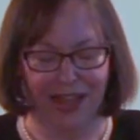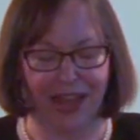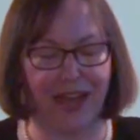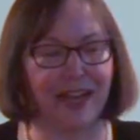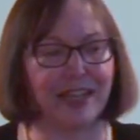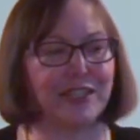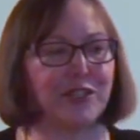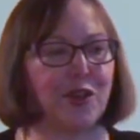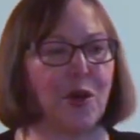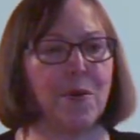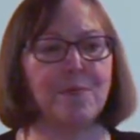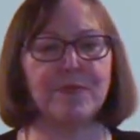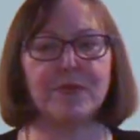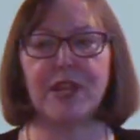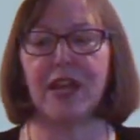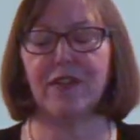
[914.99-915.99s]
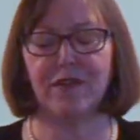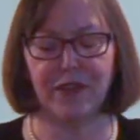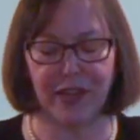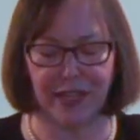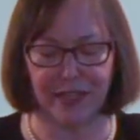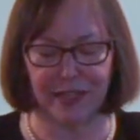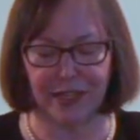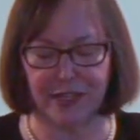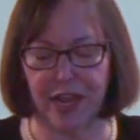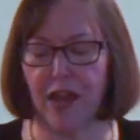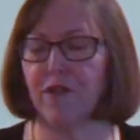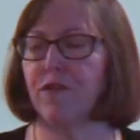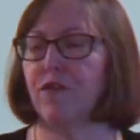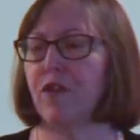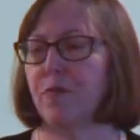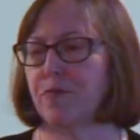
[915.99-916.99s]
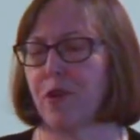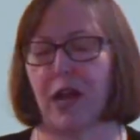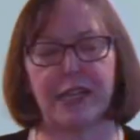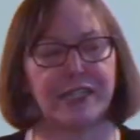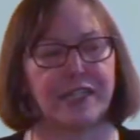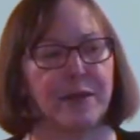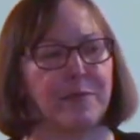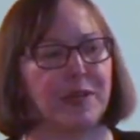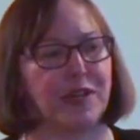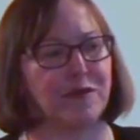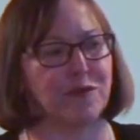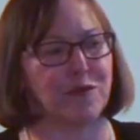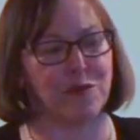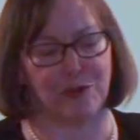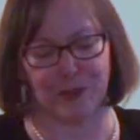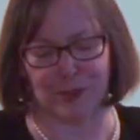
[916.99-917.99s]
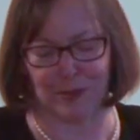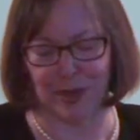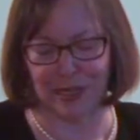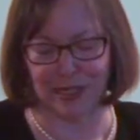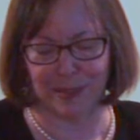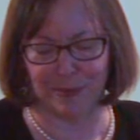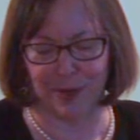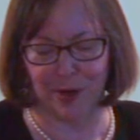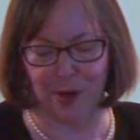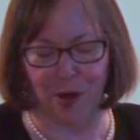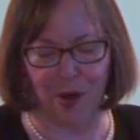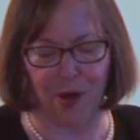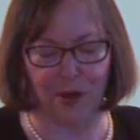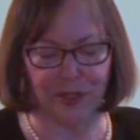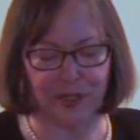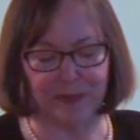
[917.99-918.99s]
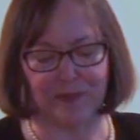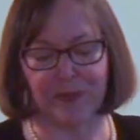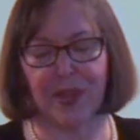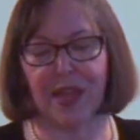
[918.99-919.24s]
Uh, so 10 feet, the 10 foot proximity rule is what it's been called.